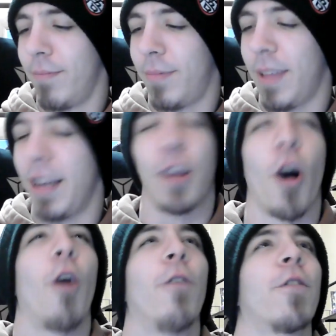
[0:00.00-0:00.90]
did he
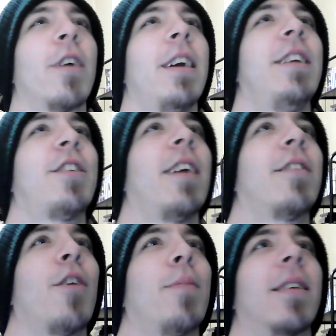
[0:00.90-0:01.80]
call for a heat
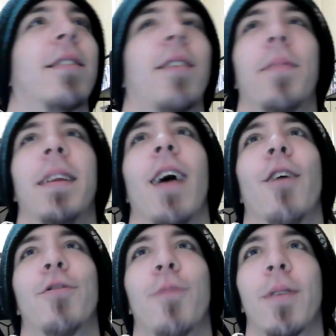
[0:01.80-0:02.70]
chainsaw because something
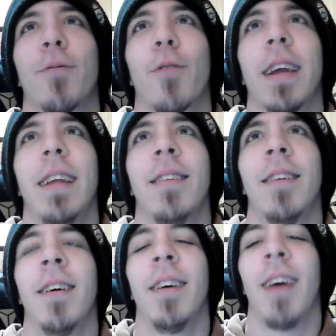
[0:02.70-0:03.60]
else wasn't working?
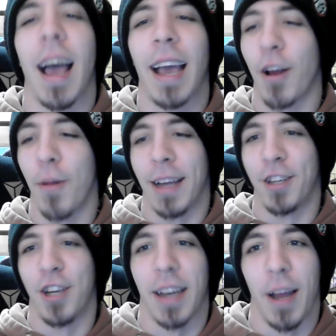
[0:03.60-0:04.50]
I gotta go back
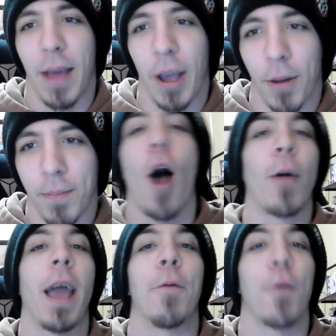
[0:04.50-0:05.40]
and check now, hang on.
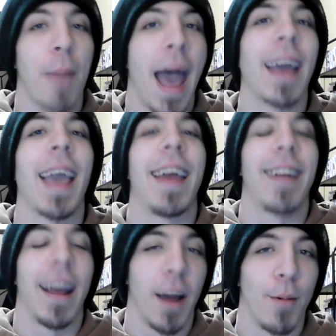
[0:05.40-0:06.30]
Okay, we're back,
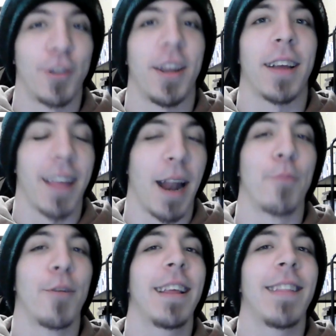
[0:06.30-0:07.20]
and I double checked, and
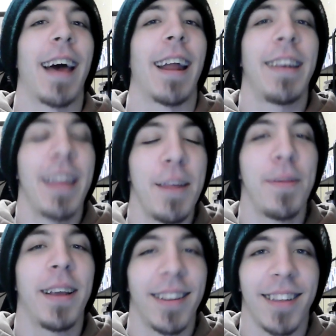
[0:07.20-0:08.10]
I'm really glad I
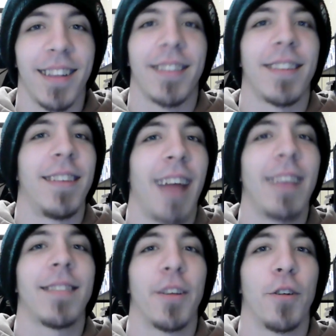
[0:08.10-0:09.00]
did because this is a
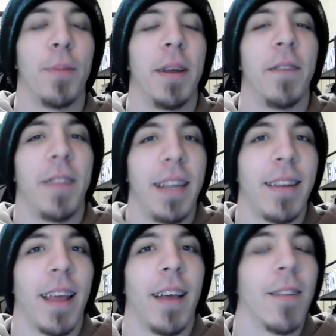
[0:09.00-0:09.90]
nice little bit of
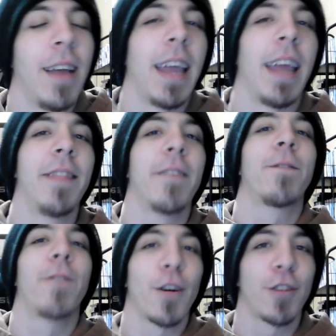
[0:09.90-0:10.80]
detail. In the
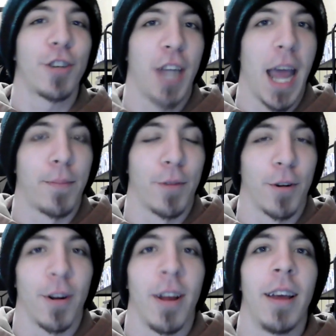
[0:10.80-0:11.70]
first
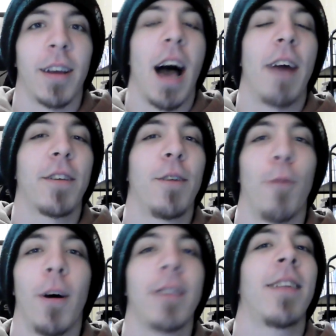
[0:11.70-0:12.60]
chapter, Kafka
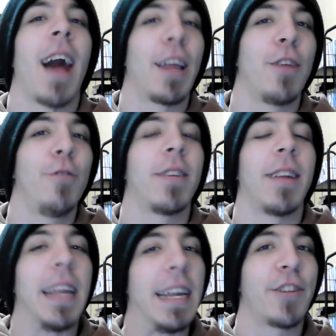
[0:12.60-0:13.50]
was not
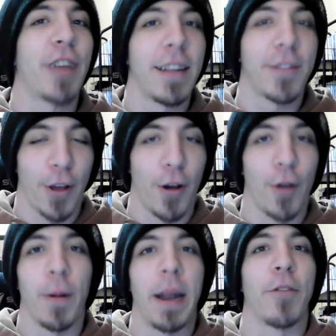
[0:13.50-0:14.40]
using a heat
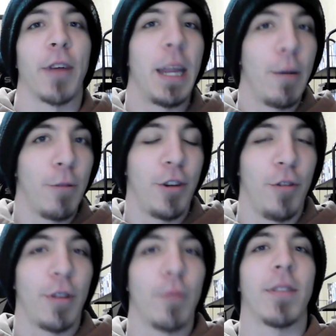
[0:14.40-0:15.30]
chainsaw. Whatever he was
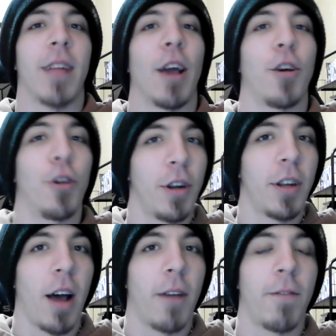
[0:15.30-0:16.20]
using was not good
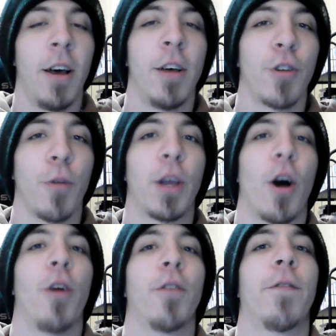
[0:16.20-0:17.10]
enough, so he
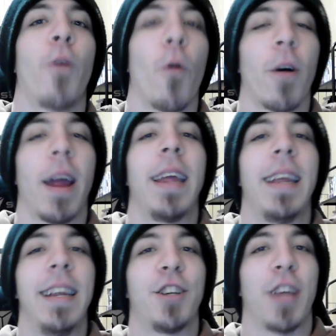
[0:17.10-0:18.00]
called for a
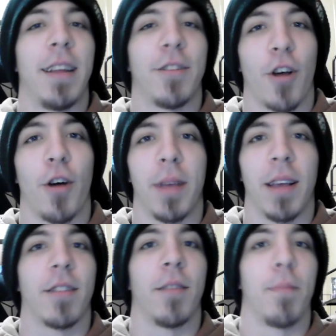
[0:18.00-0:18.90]
heat chainsaw
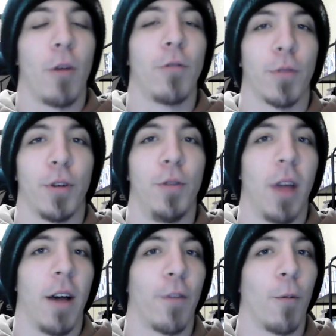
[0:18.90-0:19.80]
because the bones were too
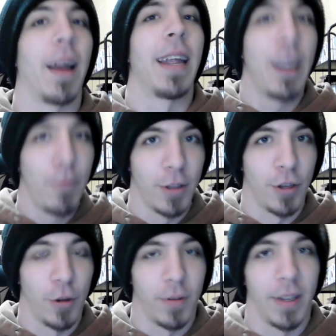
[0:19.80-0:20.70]
tough for what he
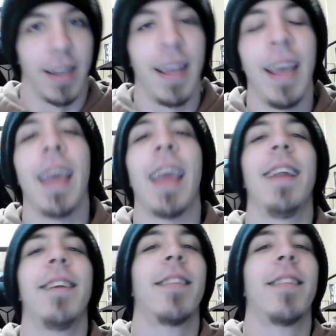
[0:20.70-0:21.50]
was using. In